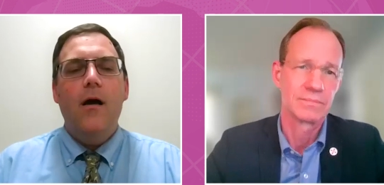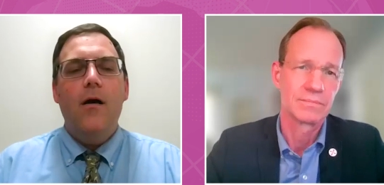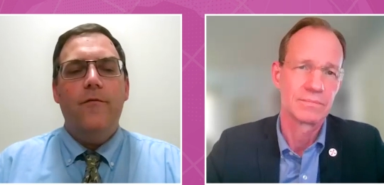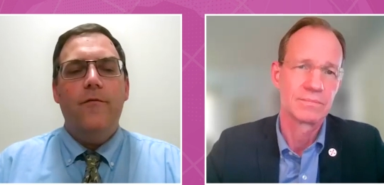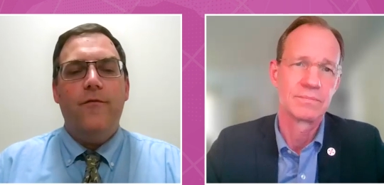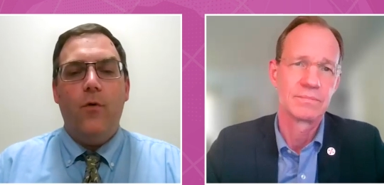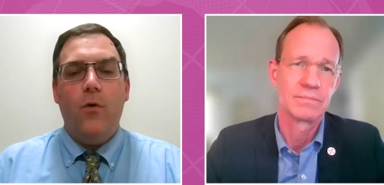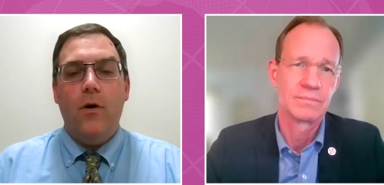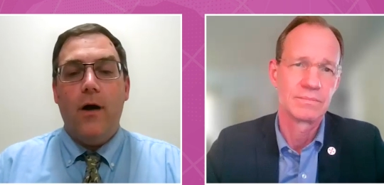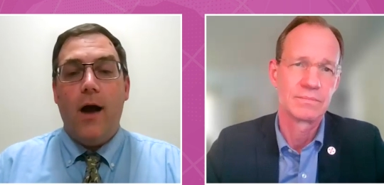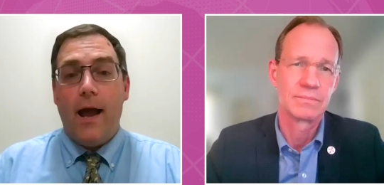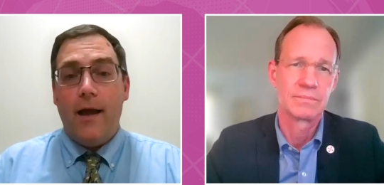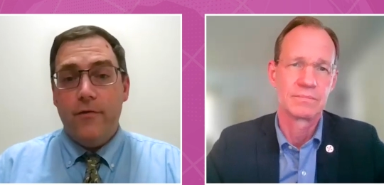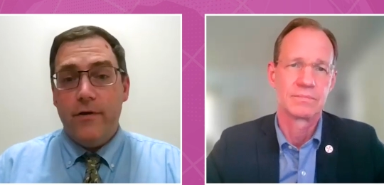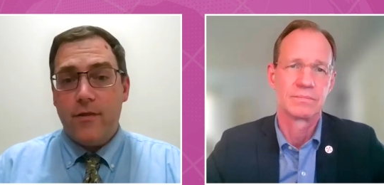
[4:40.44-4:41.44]
Speaker 1: For
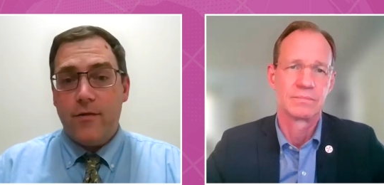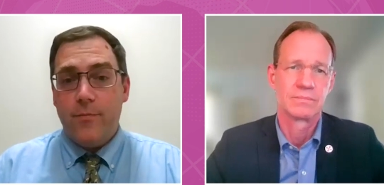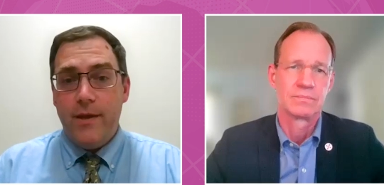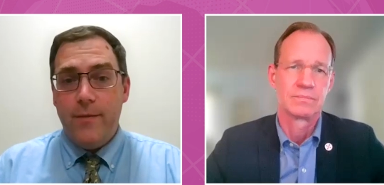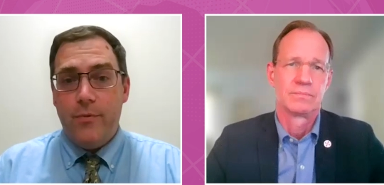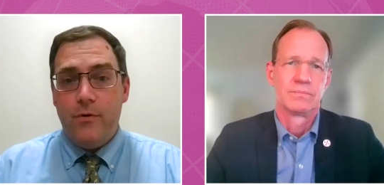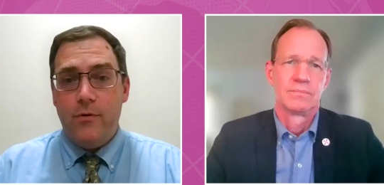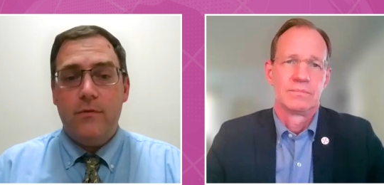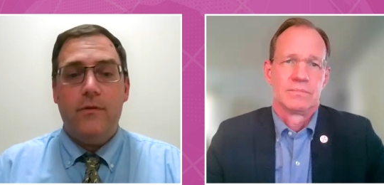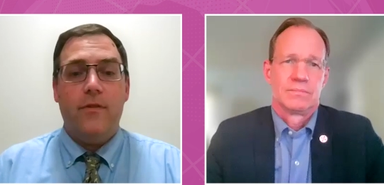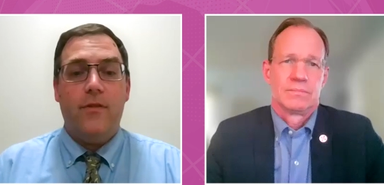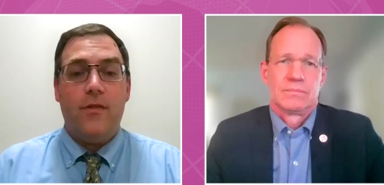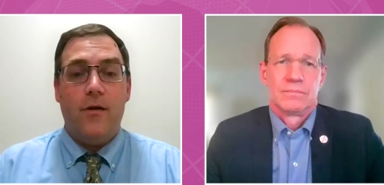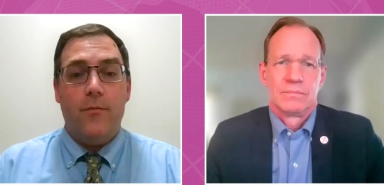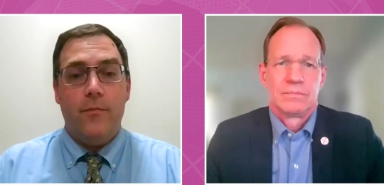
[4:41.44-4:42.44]
high risk people,
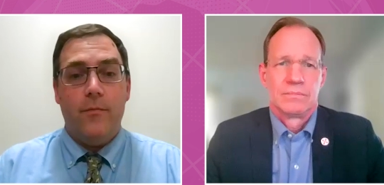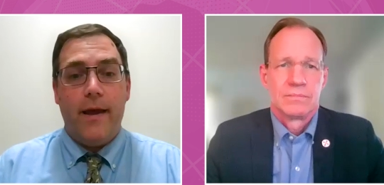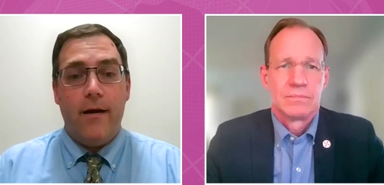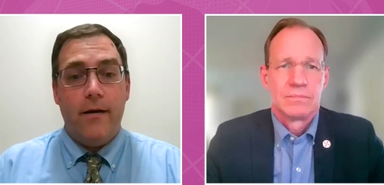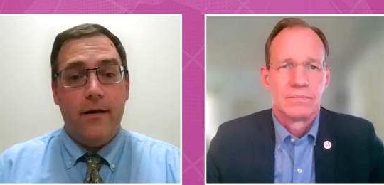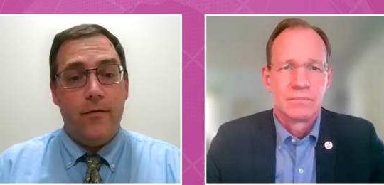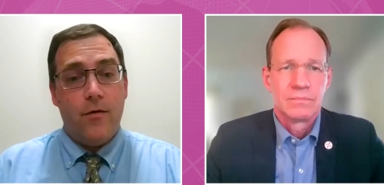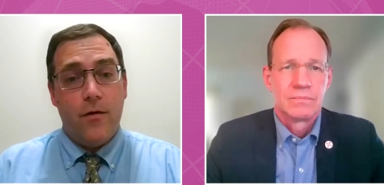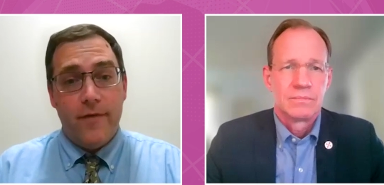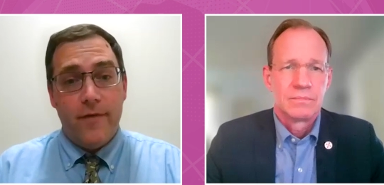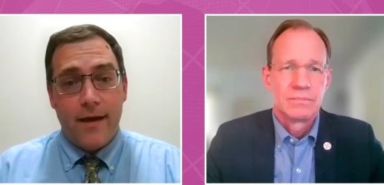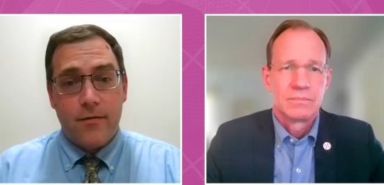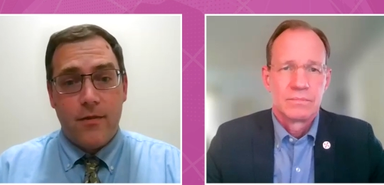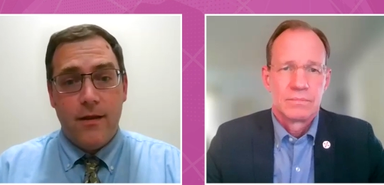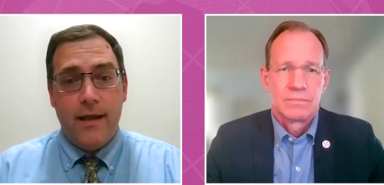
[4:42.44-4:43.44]
some areas are
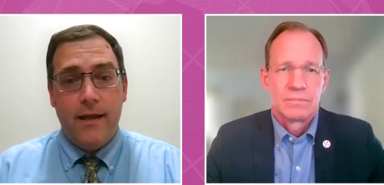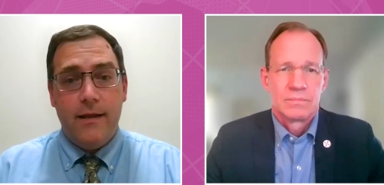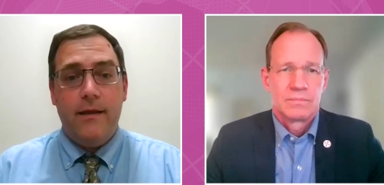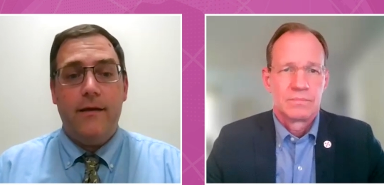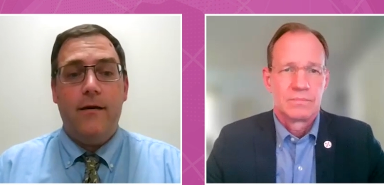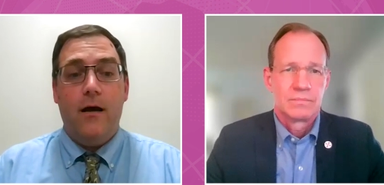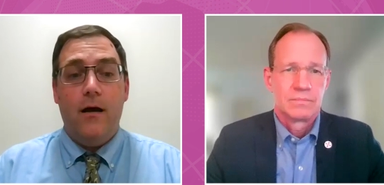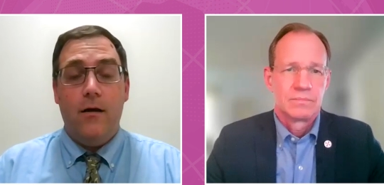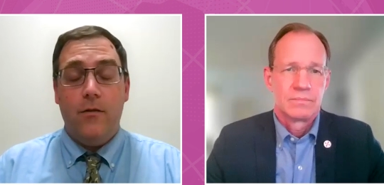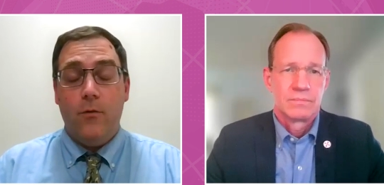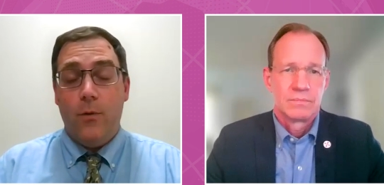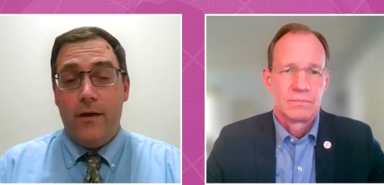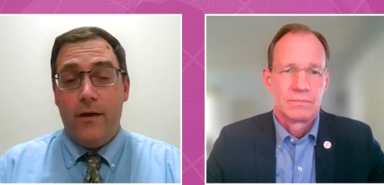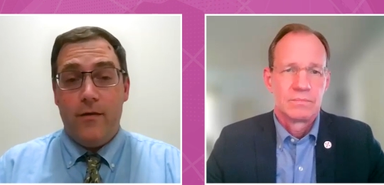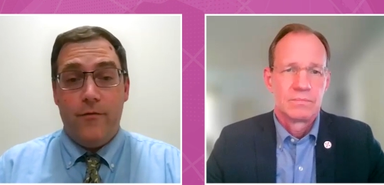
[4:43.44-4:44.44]
vaccinating.
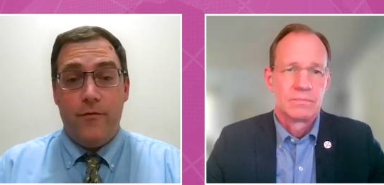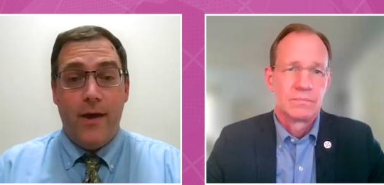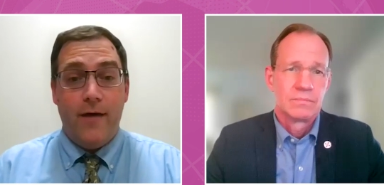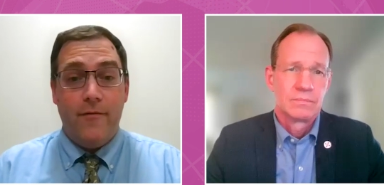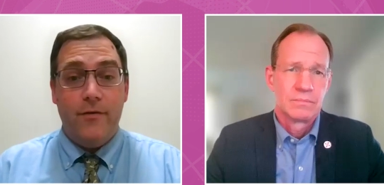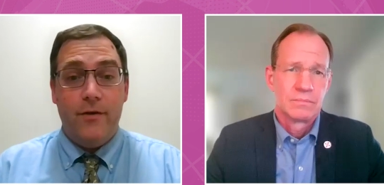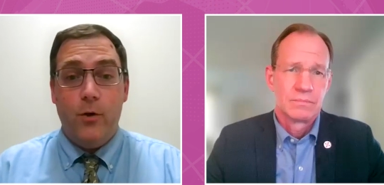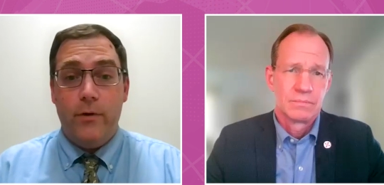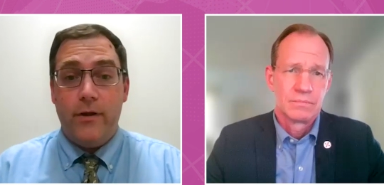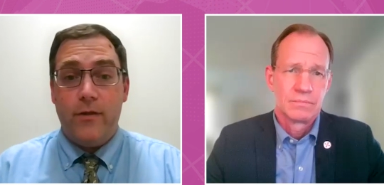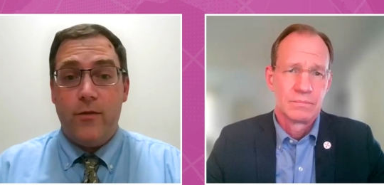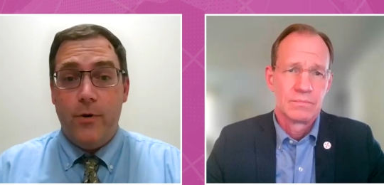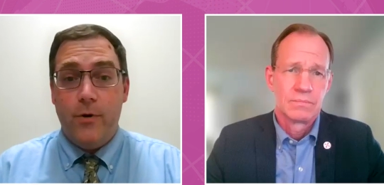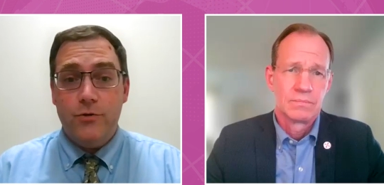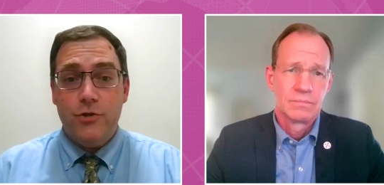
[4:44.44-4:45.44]
Otherwise, if you have a known
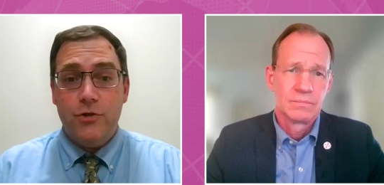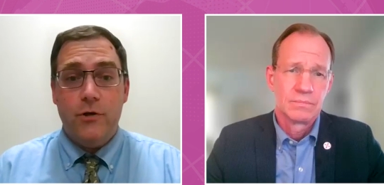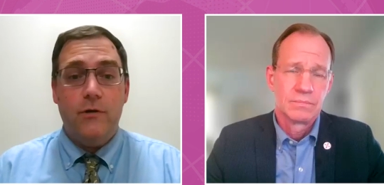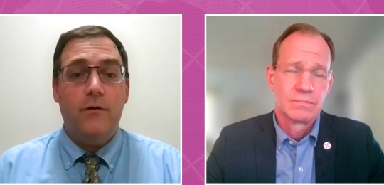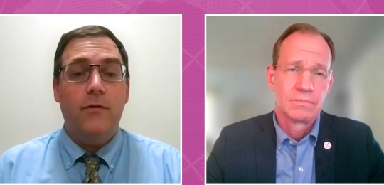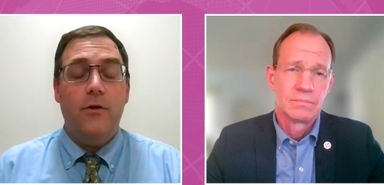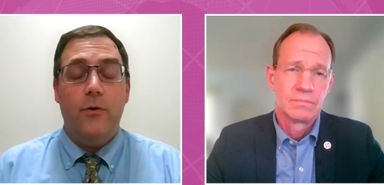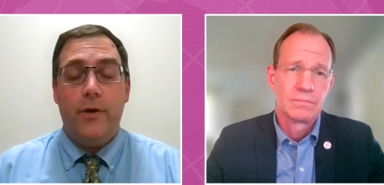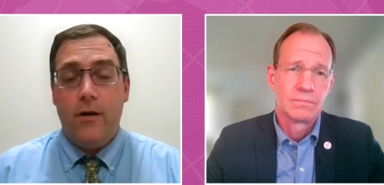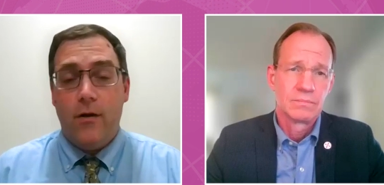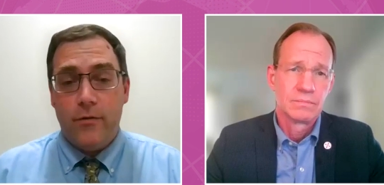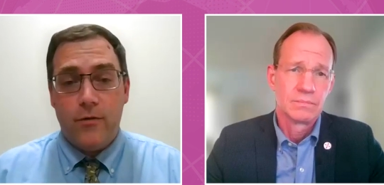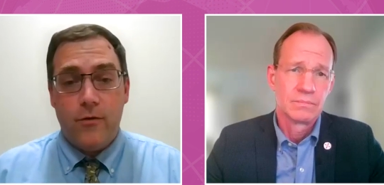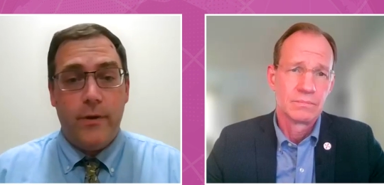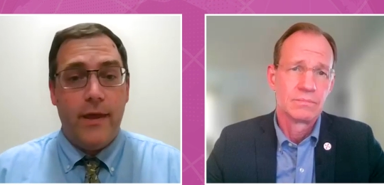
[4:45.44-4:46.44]
exposure, you can
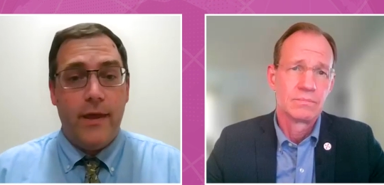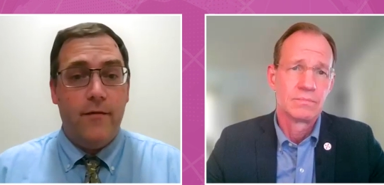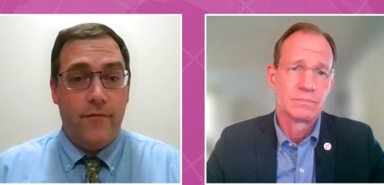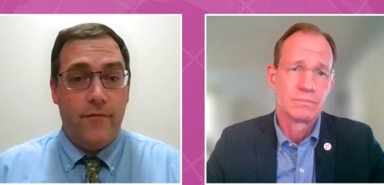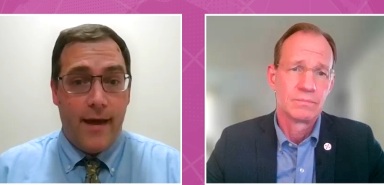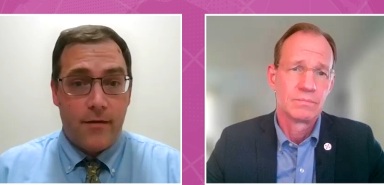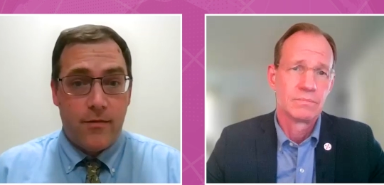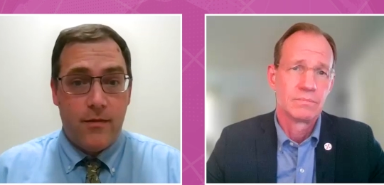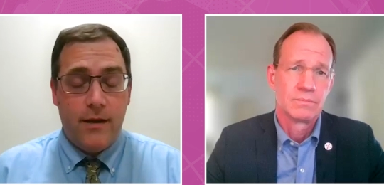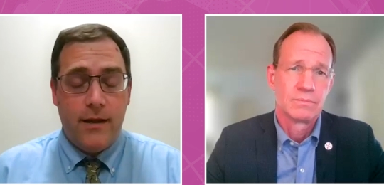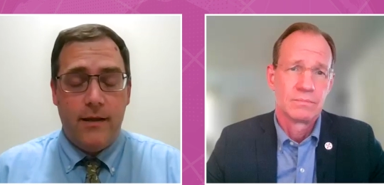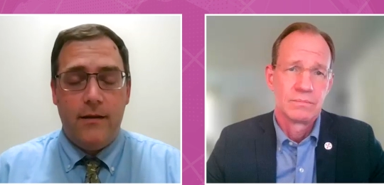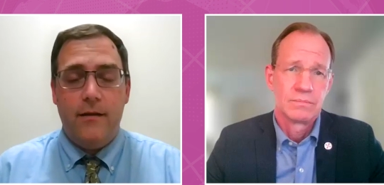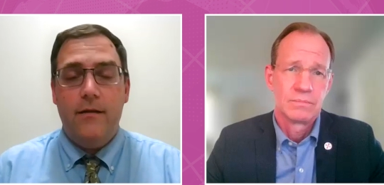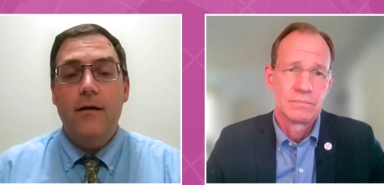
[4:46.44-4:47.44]
also get
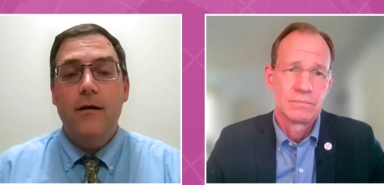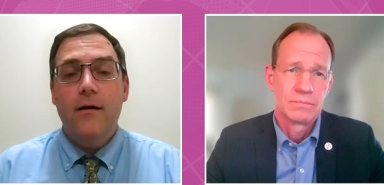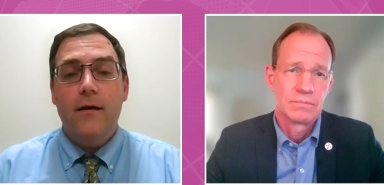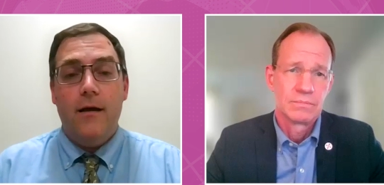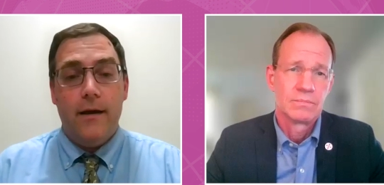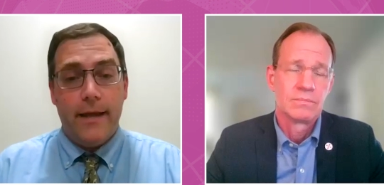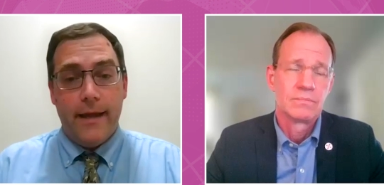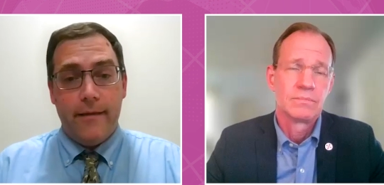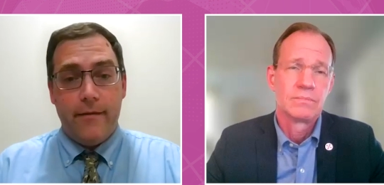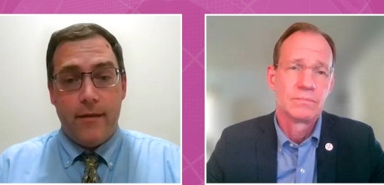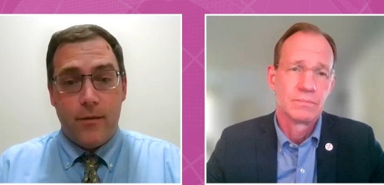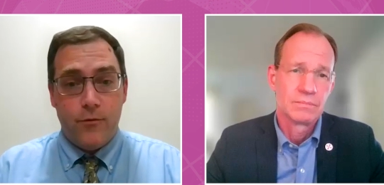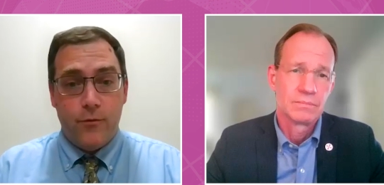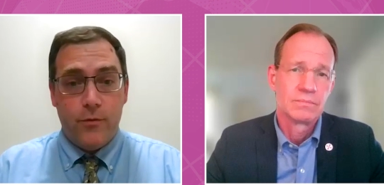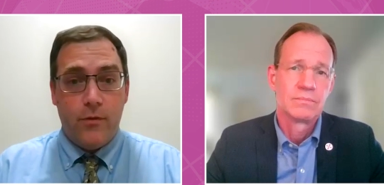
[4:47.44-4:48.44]
vaccinated. Again,
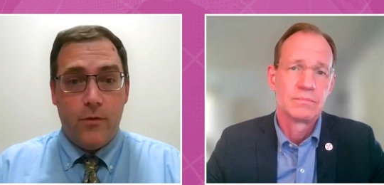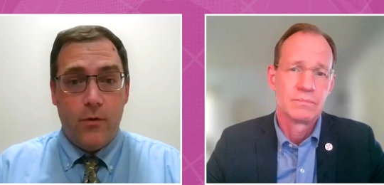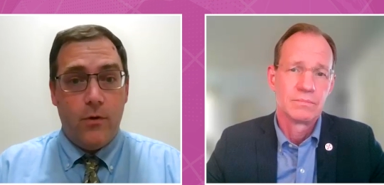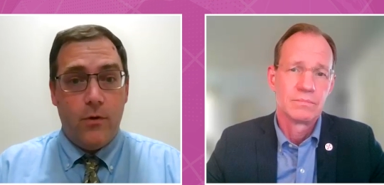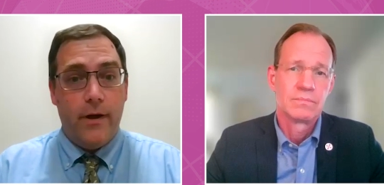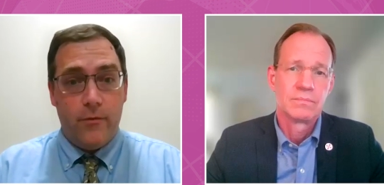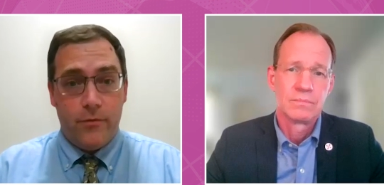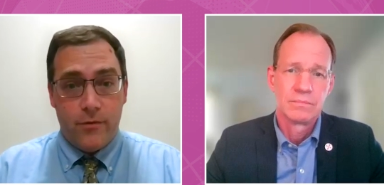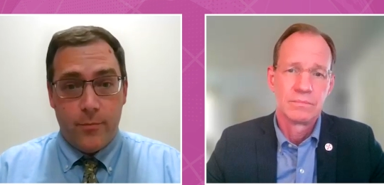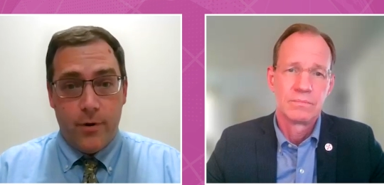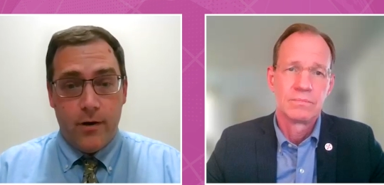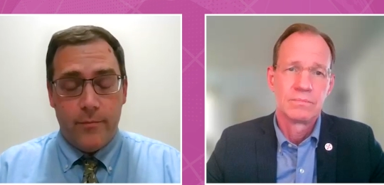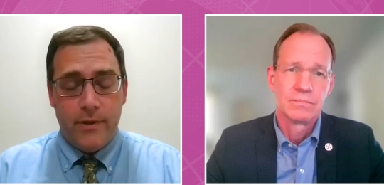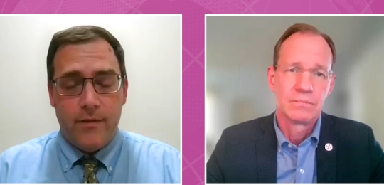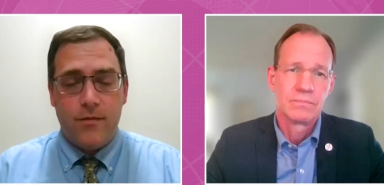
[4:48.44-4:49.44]
that's through the local health
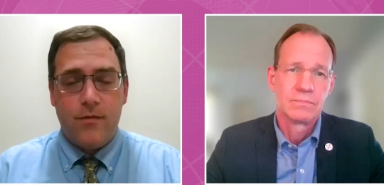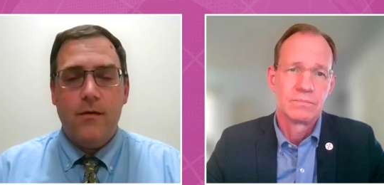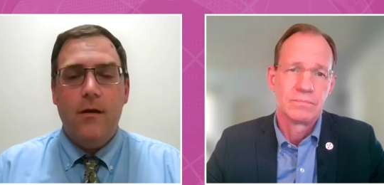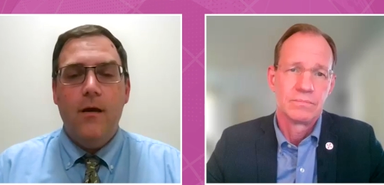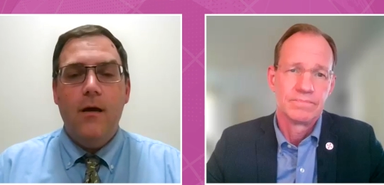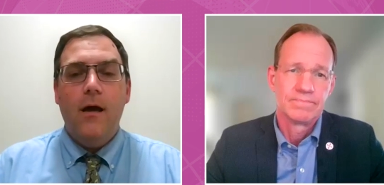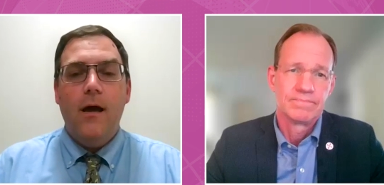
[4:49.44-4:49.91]
departments.